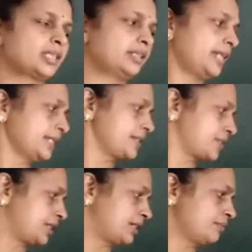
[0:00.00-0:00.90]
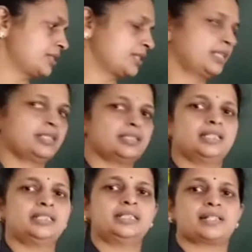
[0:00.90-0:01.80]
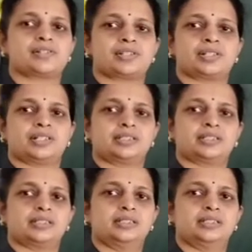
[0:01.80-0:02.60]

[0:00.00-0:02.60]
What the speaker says: Next comes the desert.